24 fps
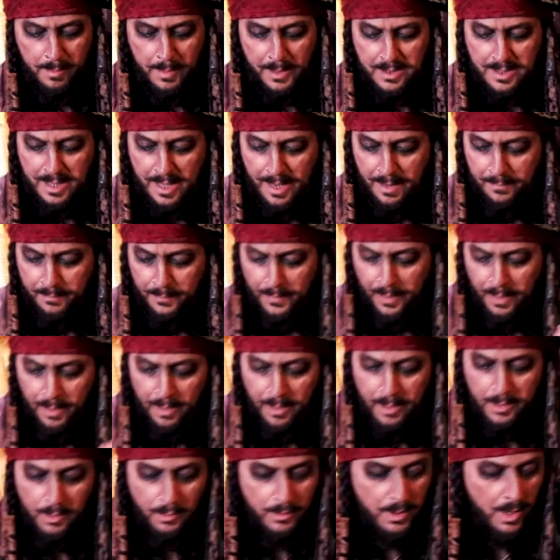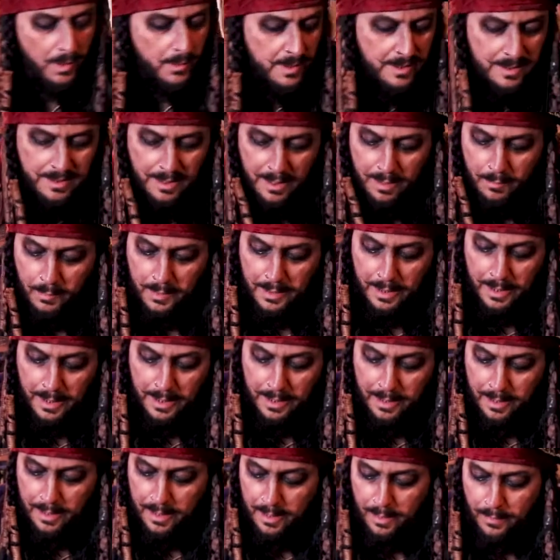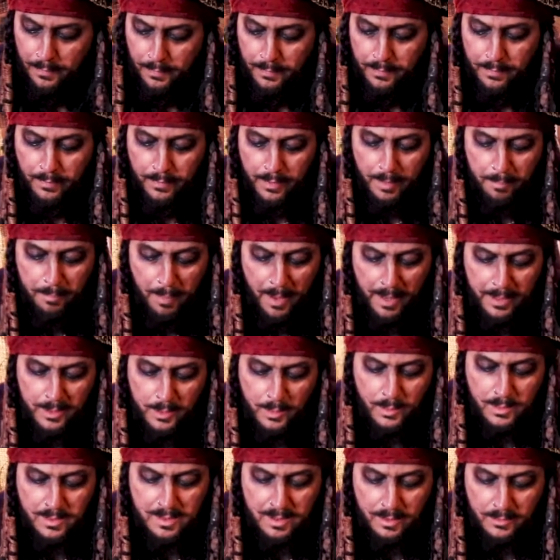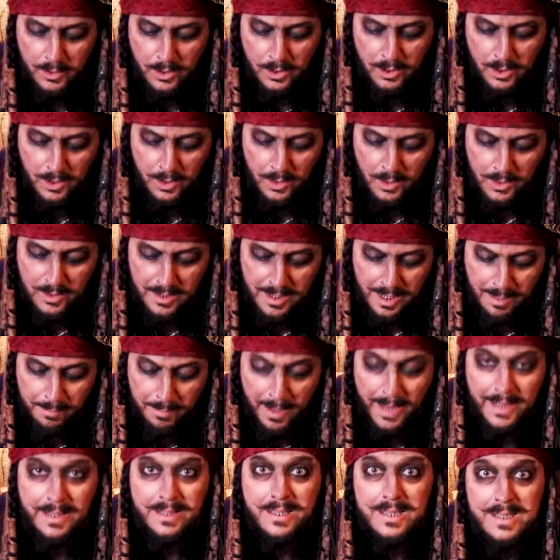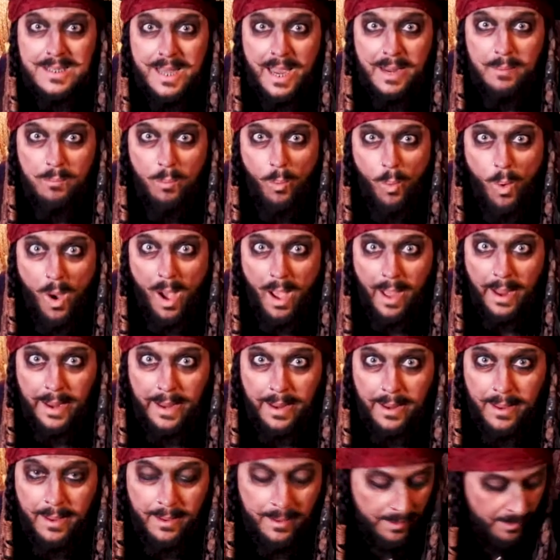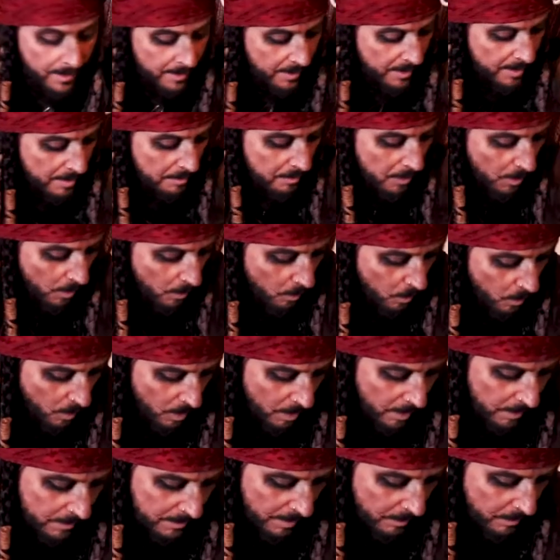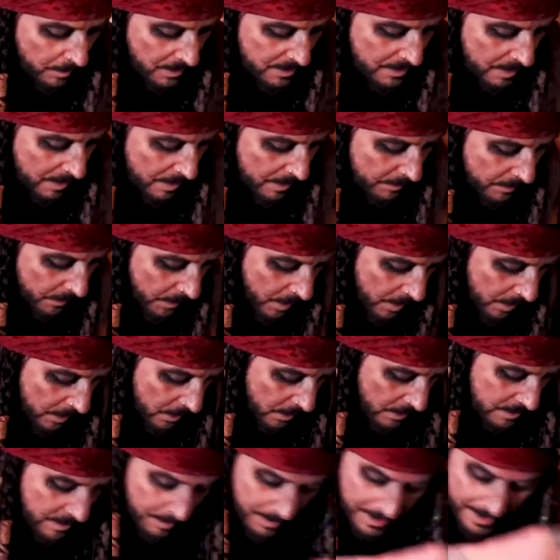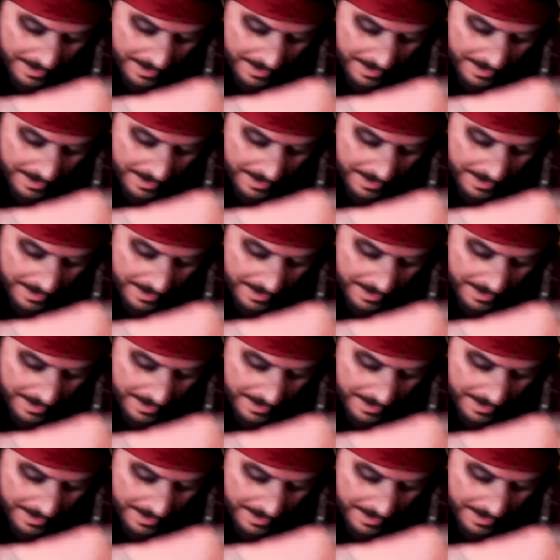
much that. You'll notice um, with the, uh, the buckles on the shoes, they're made the same way. But what I did was um, I got some